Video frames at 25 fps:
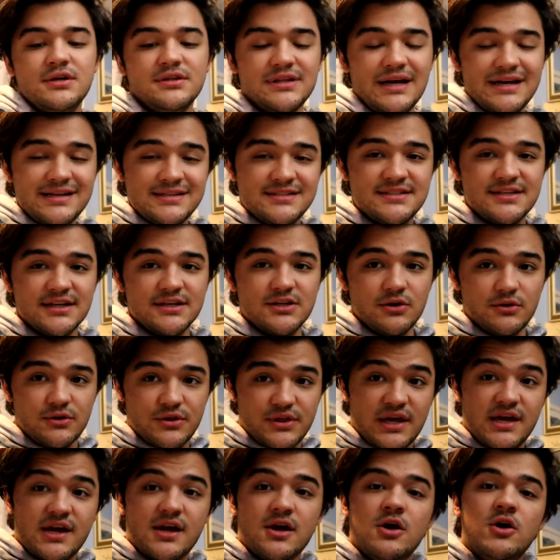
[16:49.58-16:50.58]
The light signal
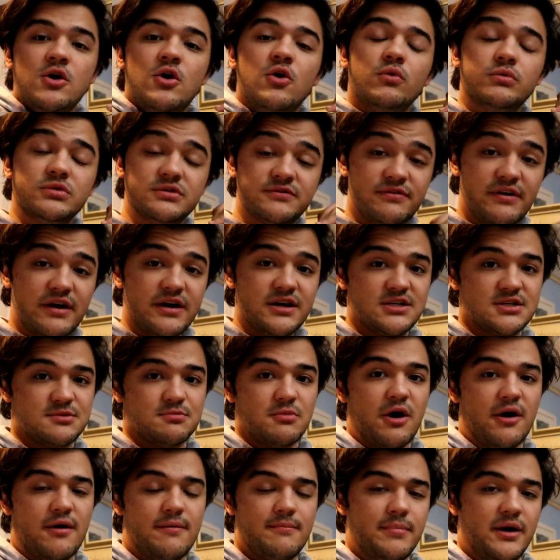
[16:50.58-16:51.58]
thing was very
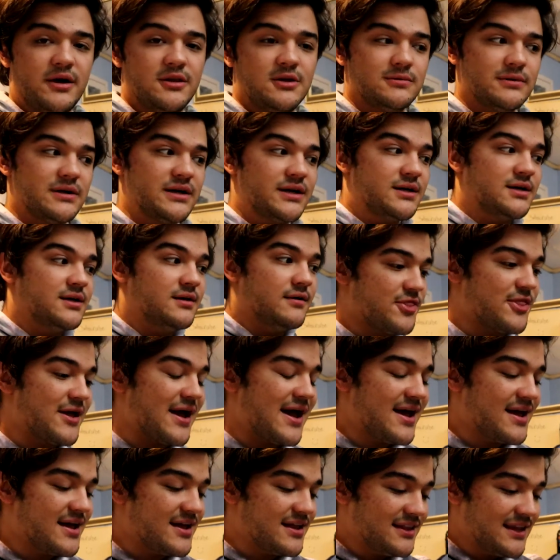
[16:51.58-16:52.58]
smart, by the way.
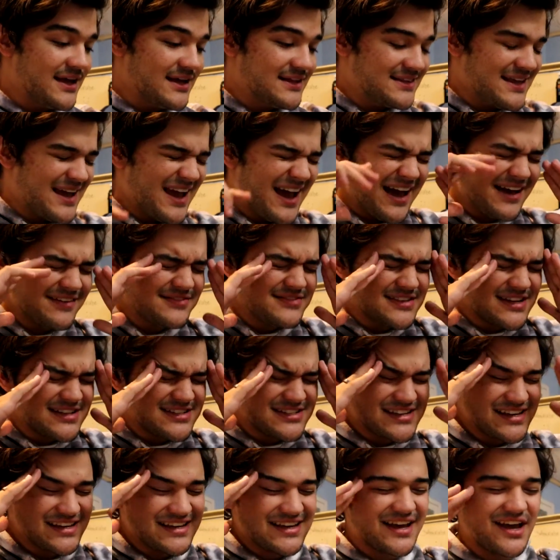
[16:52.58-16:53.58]
That, like, they have
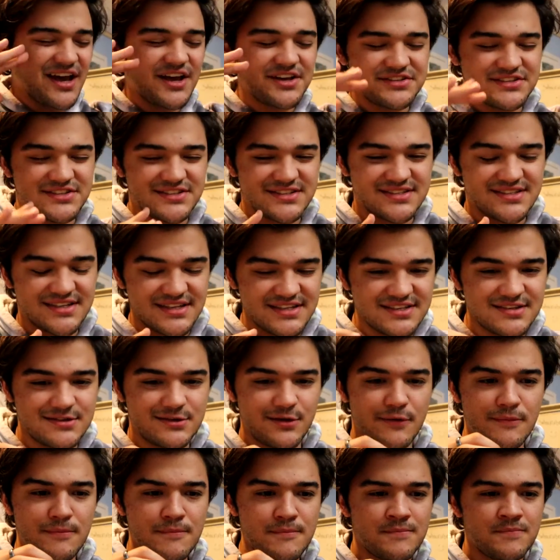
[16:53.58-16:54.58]
such, like, a
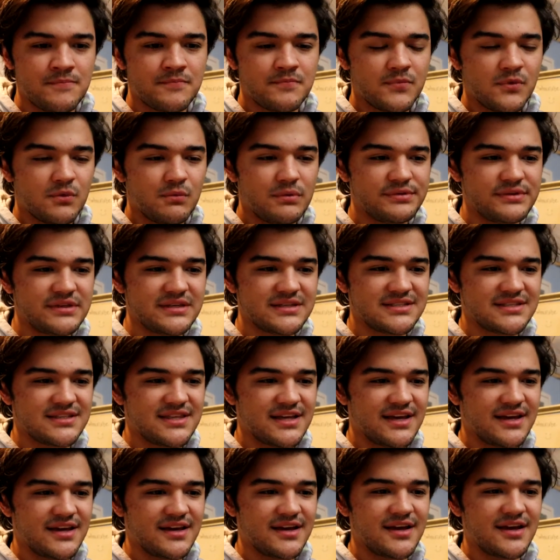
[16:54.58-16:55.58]
system with this
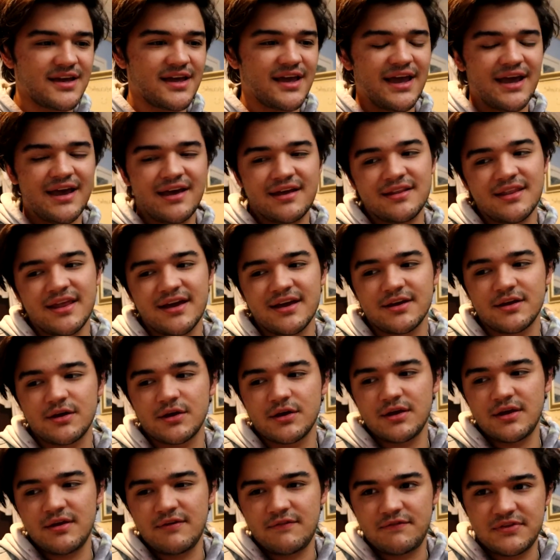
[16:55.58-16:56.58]
thing, and,
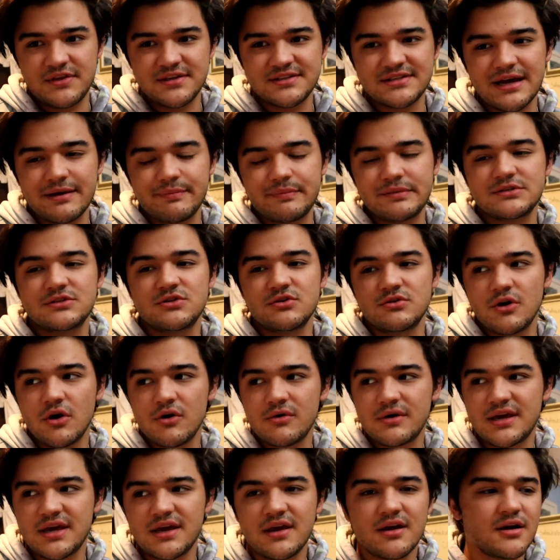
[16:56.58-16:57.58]
like, if this happens, you
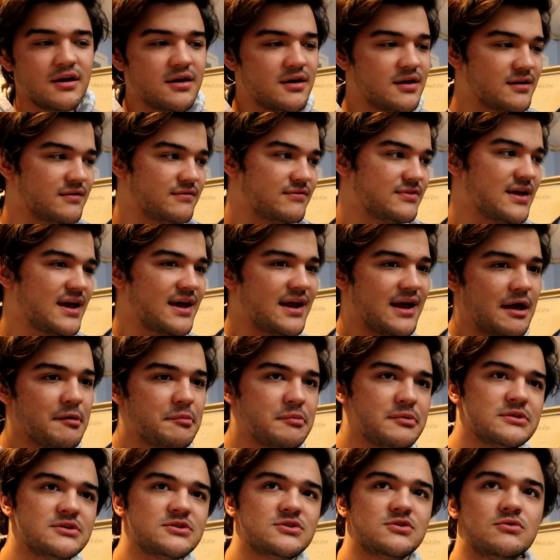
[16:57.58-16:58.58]
go here. If that
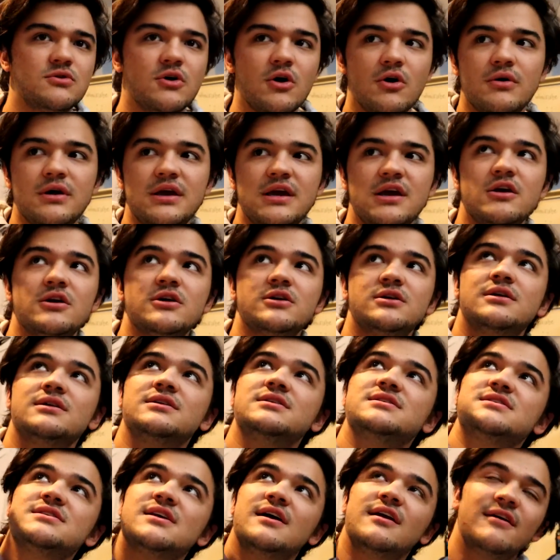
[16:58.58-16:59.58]
happens, you go here,
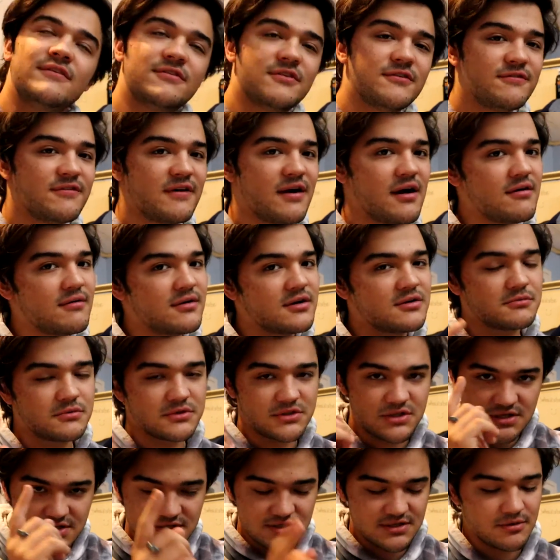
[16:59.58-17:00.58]
set off the firework,
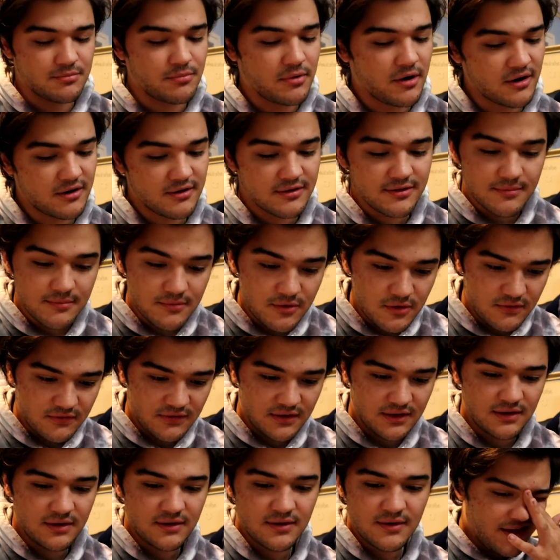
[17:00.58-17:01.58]
which is a part of the
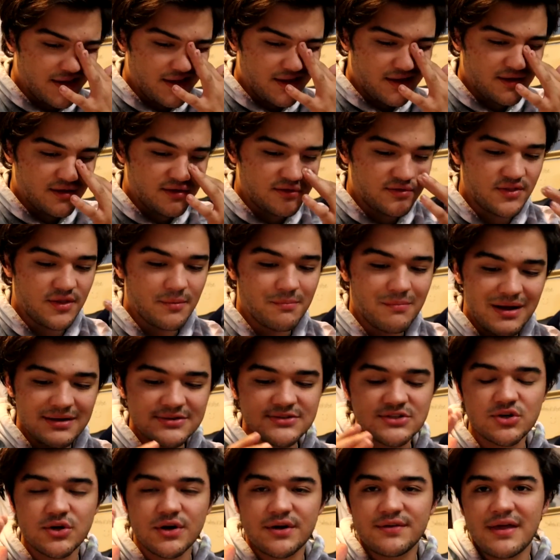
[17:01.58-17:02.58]
movie. The
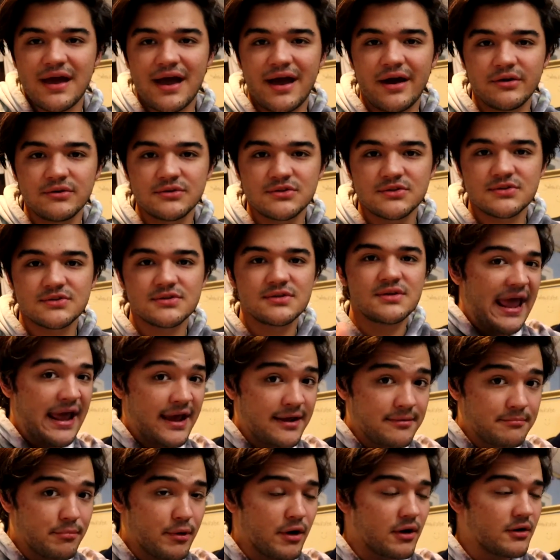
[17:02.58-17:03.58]
monster in the house
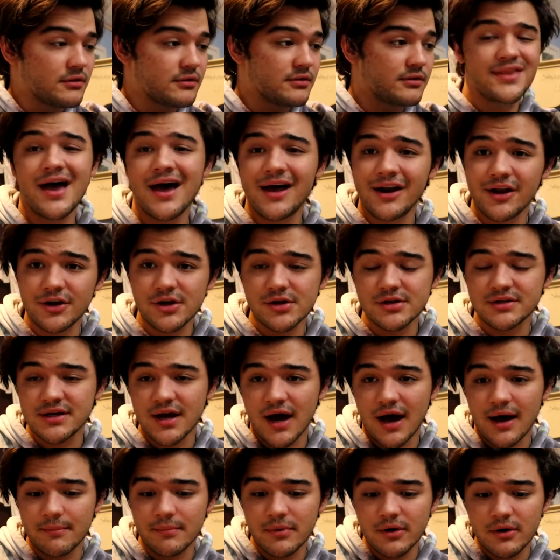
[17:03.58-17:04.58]
and birth. Not a good
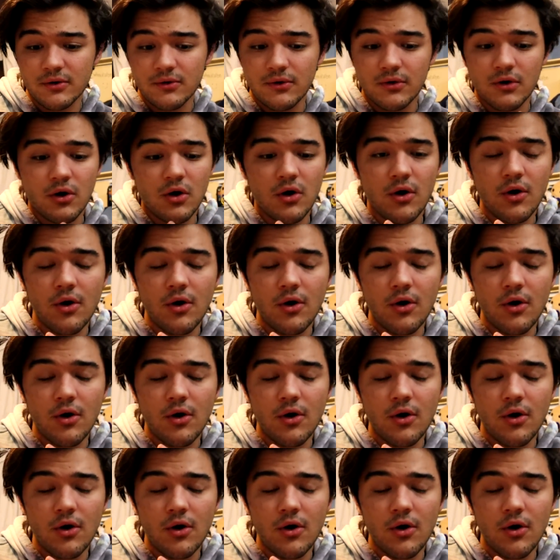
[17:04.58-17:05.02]
combo.